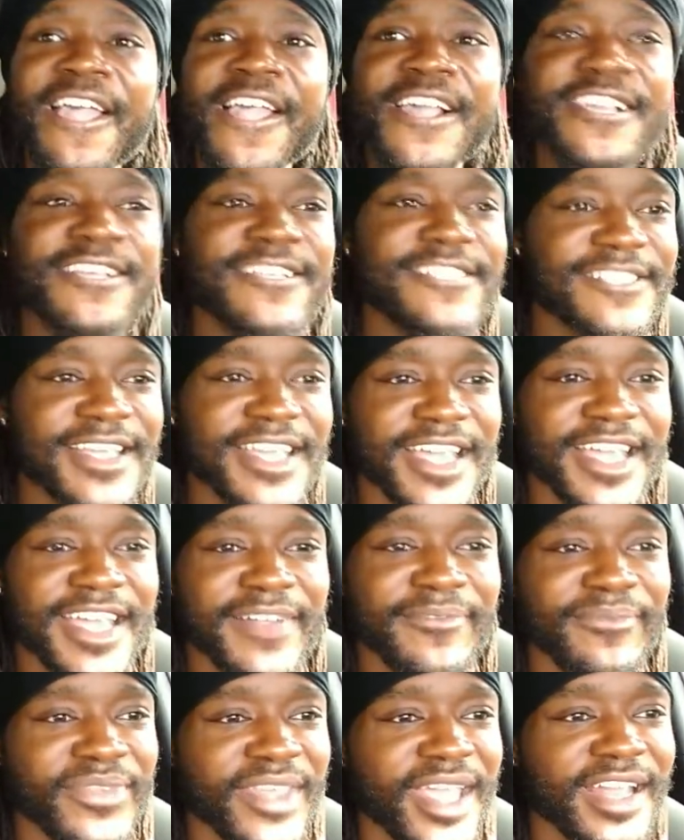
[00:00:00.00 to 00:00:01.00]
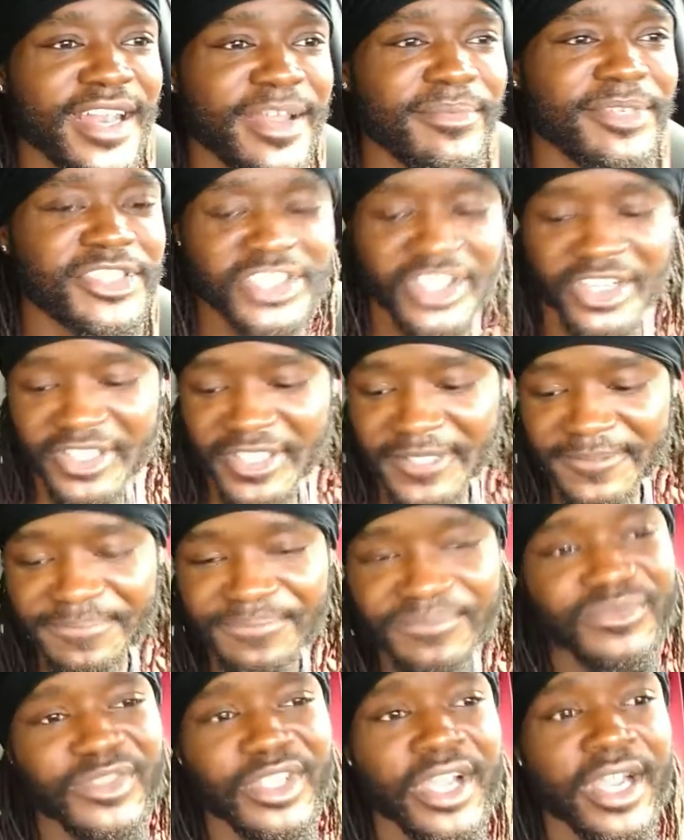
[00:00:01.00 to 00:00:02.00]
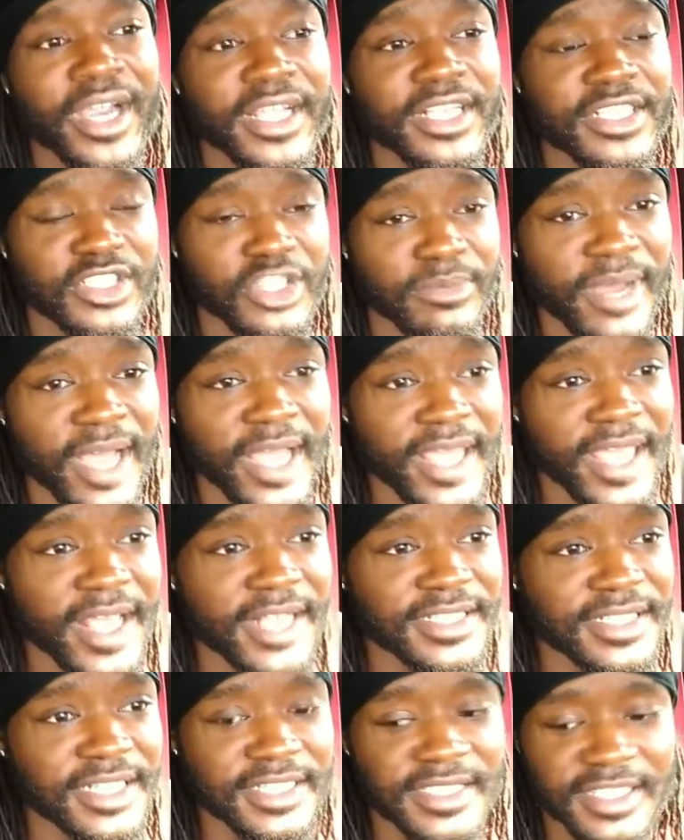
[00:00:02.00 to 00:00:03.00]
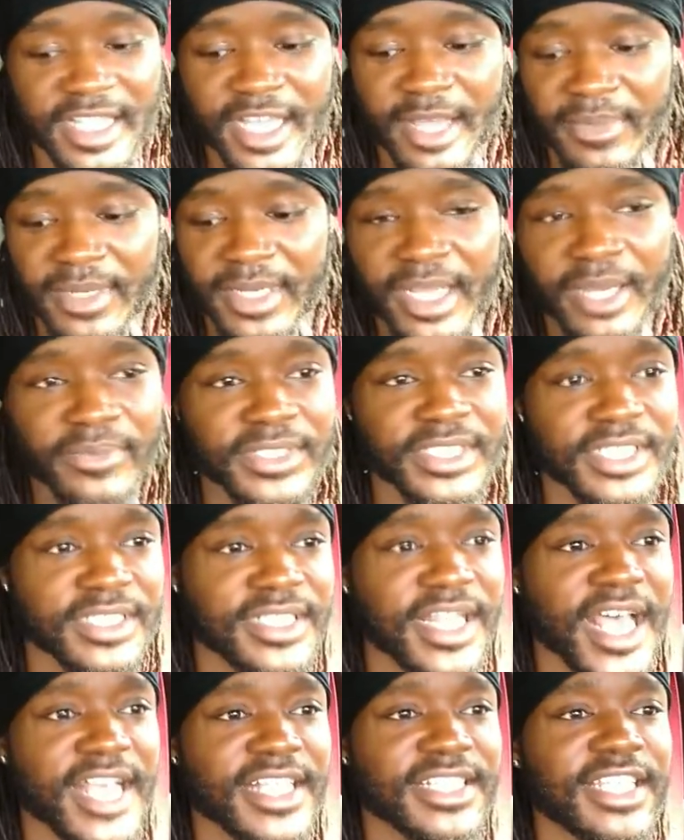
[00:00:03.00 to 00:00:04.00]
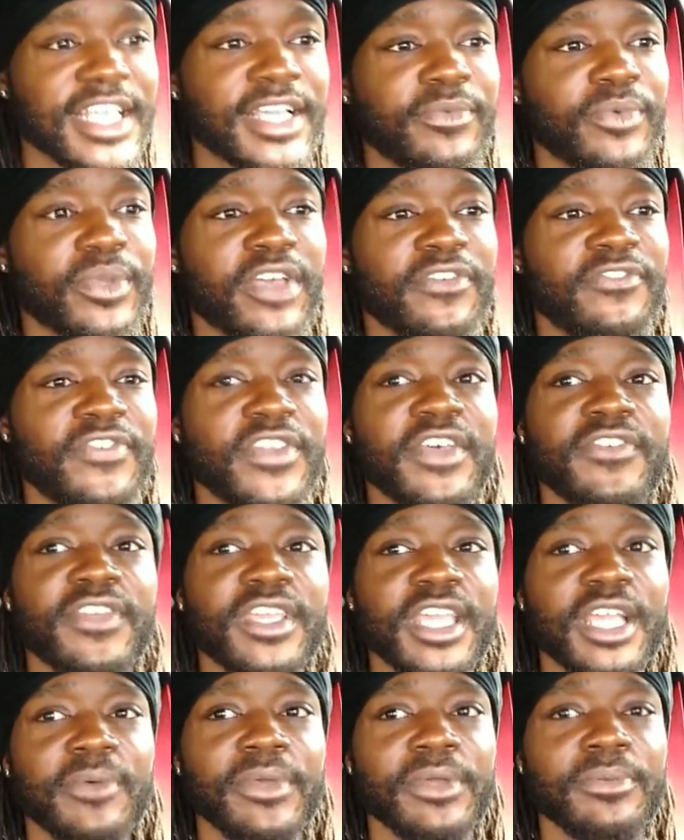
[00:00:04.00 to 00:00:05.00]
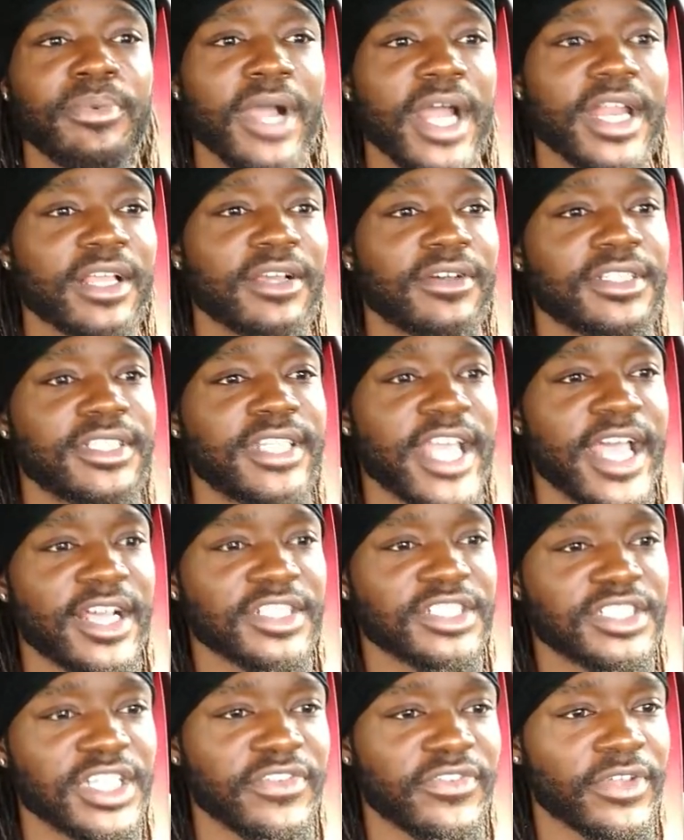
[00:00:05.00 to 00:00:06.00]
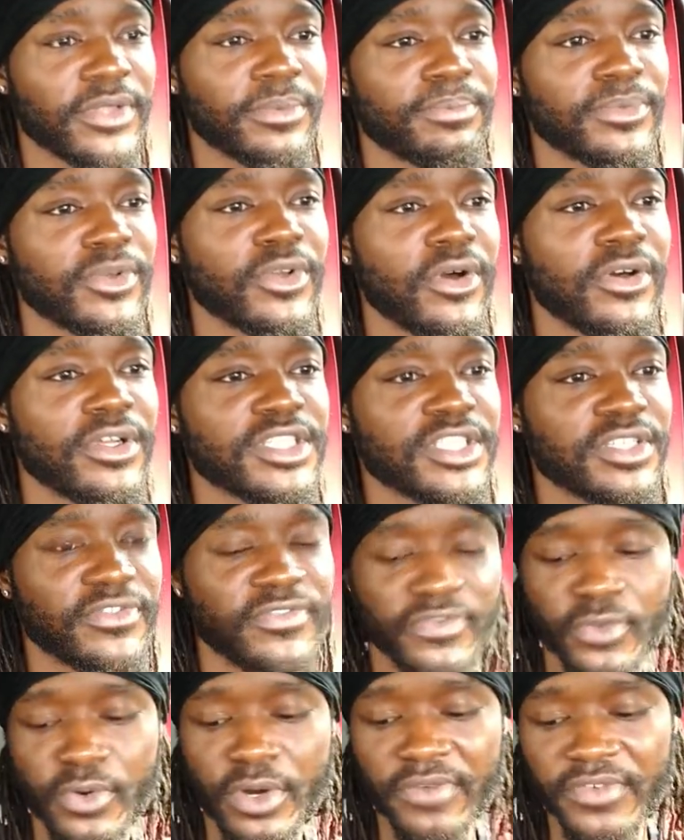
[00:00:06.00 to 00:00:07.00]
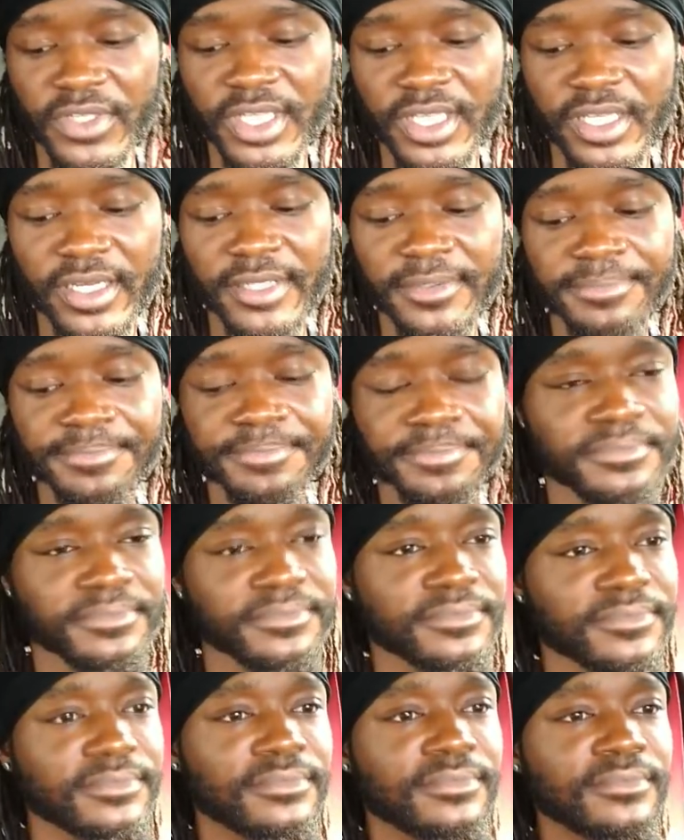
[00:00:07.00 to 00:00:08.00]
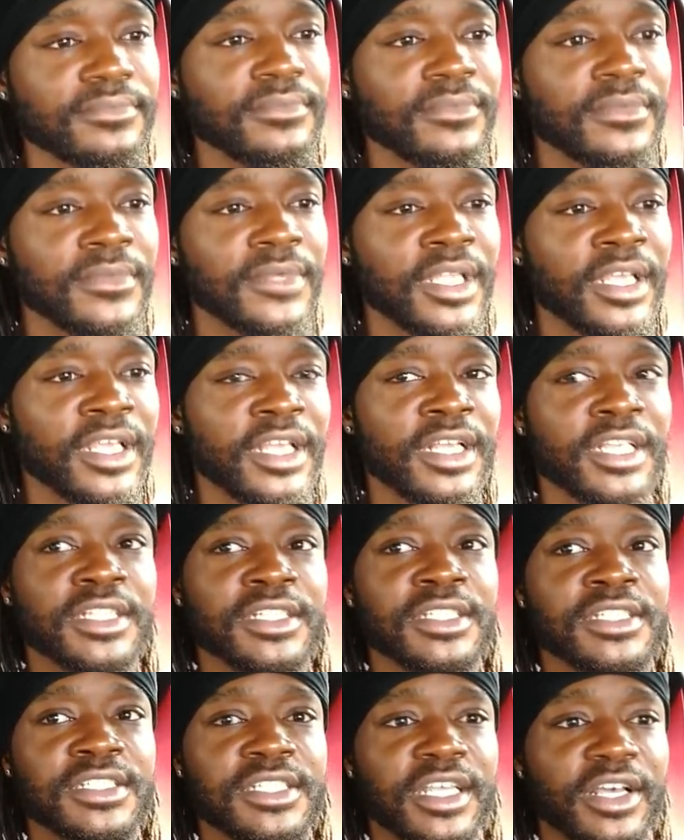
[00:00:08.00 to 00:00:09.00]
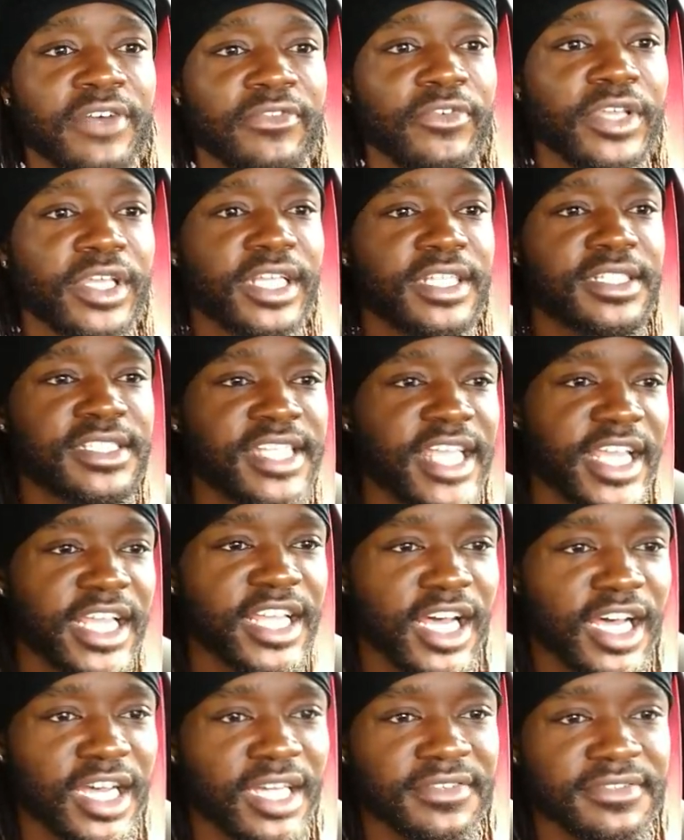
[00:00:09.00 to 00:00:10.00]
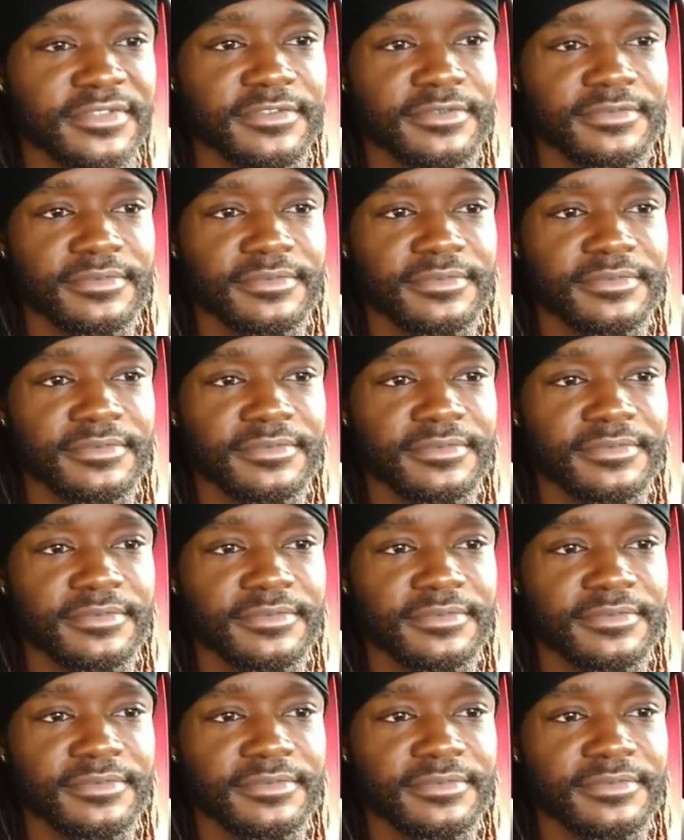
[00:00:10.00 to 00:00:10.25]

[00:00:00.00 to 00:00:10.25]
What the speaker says: He said, yeah, let me show you. All right, so my exit is coming up, which is not safe. We have fifth gear. We probably gonna downshift and go into fourth gear. See if we can take off.